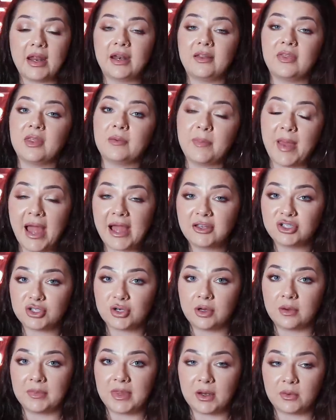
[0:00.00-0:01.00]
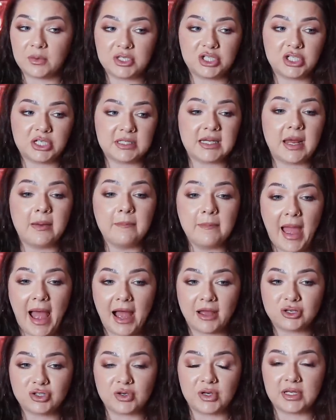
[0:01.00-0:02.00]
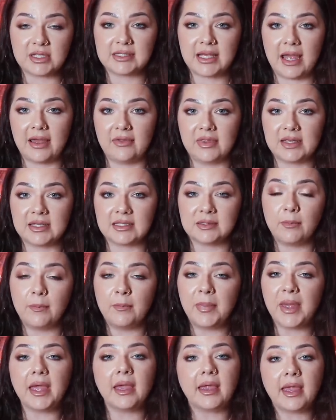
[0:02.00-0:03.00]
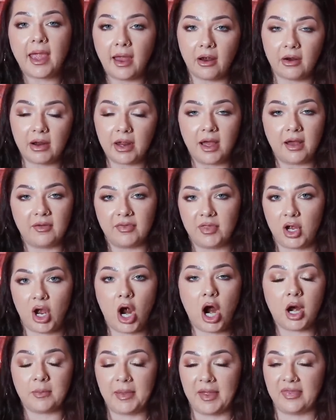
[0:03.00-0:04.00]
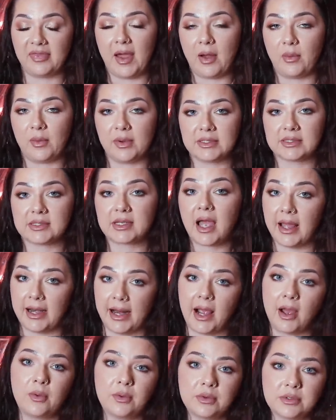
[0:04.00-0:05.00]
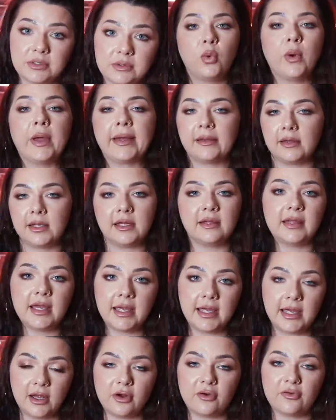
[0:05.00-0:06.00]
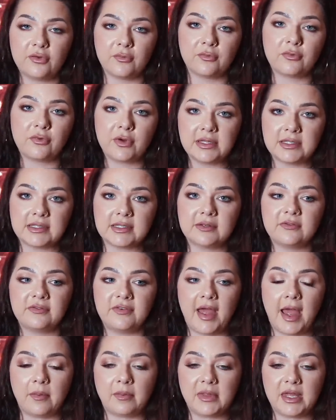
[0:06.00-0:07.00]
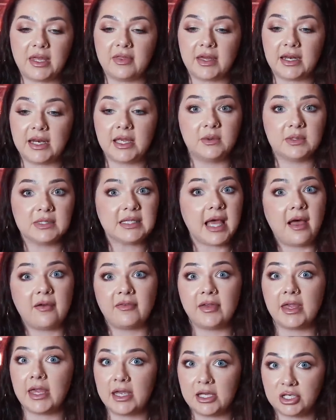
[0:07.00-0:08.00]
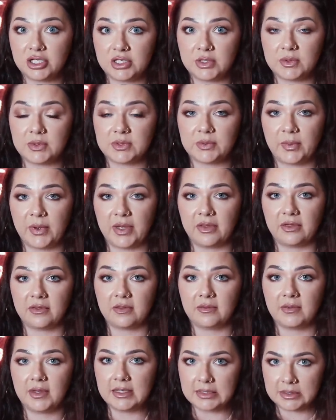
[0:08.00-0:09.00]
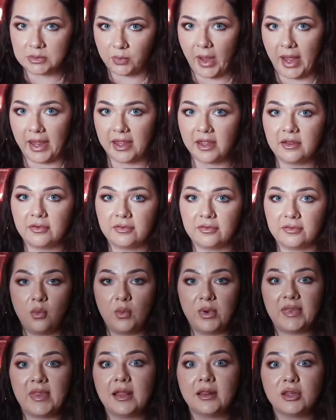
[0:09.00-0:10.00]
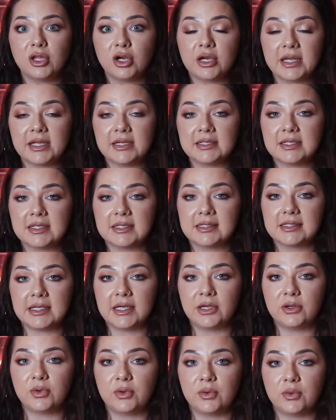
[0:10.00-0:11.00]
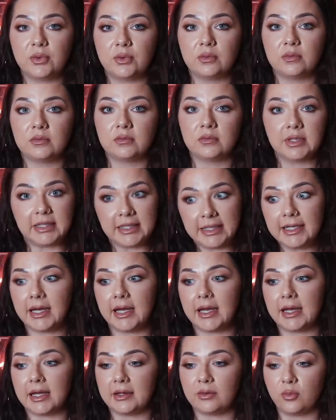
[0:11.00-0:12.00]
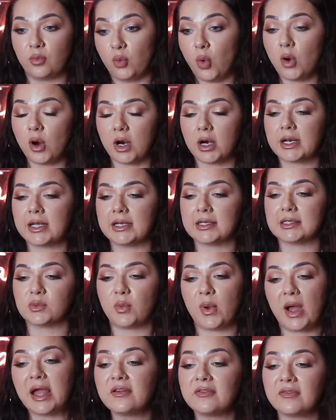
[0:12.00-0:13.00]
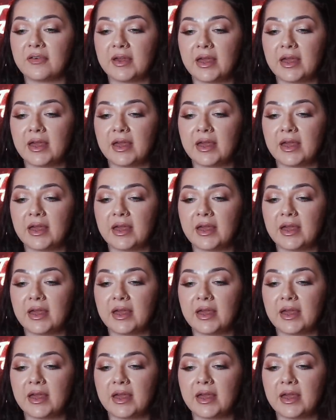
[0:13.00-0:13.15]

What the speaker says: then in the bedroom, there was just a mattress and this big area of the carpet that was cut out. Quickly, they hear from friends and family that he was having issues with his wife. When they look in to see who Leah Ward, his wife,